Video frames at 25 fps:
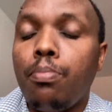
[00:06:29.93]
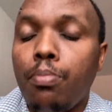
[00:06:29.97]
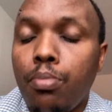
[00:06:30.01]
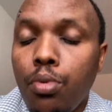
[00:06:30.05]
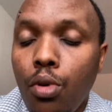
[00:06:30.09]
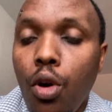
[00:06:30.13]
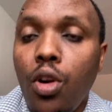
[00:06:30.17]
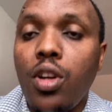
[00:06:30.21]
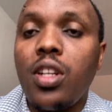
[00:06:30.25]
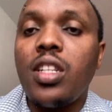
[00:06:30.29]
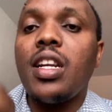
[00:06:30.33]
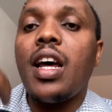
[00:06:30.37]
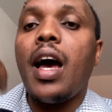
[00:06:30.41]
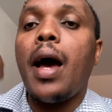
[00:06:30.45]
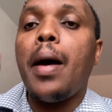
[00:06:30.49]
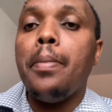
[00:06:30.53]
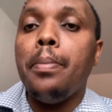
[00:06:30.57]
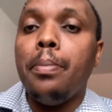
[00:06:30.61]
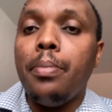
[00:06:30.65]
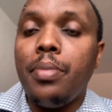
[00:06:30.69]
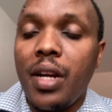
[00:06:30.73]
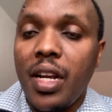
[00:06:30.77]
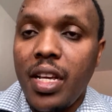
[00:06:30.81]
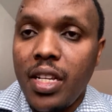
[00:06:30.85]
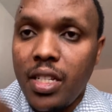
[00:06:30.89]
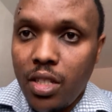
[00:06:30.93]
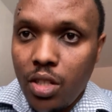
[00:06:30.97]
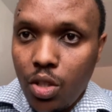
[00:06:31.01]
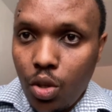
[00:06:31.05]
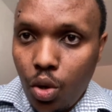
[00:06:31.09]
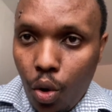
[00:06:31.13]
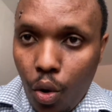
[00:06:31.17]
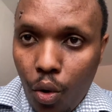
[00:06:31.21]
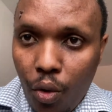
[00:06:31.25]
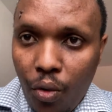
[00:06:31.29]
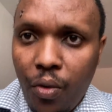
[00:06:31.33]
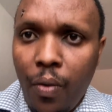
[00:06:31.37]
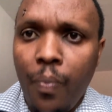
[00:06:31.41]
brought abreast
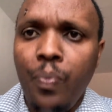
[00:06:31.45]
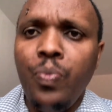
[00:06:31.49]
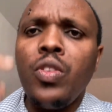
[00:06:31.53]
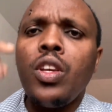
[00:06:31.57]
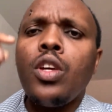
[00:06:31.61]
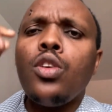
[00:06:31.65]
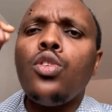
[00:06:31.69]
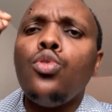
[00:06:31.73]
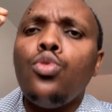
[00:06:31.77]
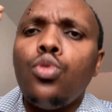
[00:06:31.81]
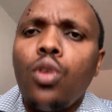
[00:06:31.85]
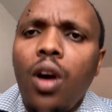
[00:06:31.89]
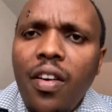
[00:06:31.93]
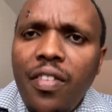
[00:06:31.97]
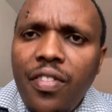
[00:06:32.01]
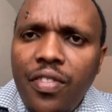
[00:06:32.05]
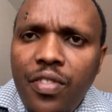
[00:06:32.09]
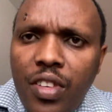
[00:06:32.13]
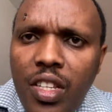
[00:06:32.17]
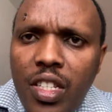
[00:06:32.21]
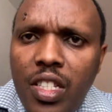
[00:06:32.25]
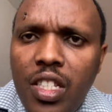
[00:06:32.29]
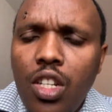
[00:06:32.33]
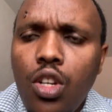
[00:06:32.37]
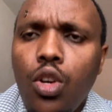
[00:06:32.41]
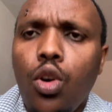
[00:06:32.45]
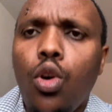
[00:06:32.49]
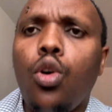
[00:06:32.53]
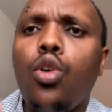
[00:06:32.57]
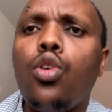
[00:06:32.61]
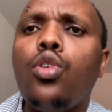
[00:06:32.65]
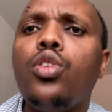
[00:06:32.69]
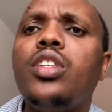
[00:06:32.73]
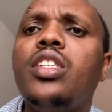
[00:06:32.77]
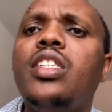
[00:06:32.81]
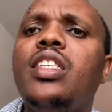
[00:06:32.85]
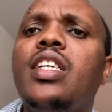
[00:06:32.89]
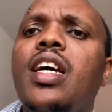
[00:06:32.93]
of, do a
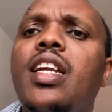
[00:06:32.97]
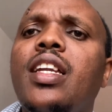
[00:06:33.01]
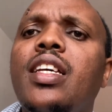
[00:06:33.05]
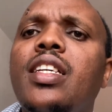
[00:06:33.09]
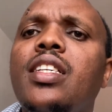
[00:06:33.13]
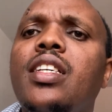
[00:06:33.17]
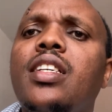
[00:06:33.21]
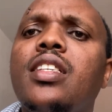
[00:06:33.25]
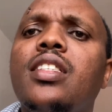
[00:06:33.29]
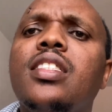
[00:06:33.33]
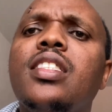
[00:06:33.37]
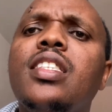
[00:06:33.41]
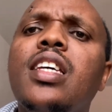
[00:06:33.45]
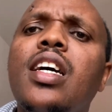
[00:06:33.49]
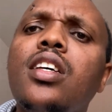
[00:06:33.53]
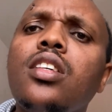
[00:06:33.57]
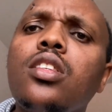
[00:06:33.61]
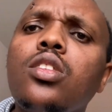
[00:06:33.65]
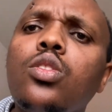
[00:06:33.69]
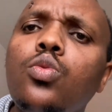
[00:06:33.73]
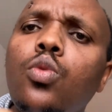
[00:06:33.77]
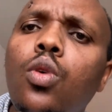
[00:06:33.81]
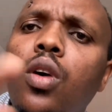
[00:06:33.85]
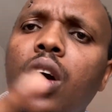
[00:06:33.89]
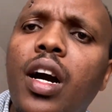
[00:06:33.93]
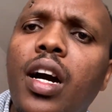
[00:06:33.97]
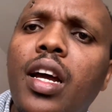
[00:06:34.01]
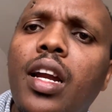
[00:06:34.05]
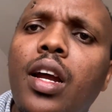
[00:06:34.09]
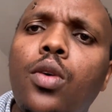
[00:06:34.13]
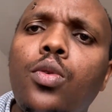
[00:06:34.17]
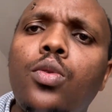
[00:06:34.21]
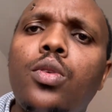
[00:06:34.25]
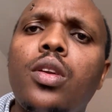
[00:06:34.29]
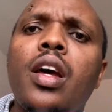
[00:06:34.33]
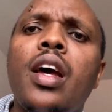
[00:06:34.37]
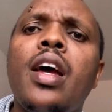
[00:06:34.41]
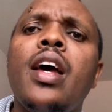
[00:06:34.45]
physical diligence. Just walk
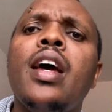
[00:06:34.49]
around,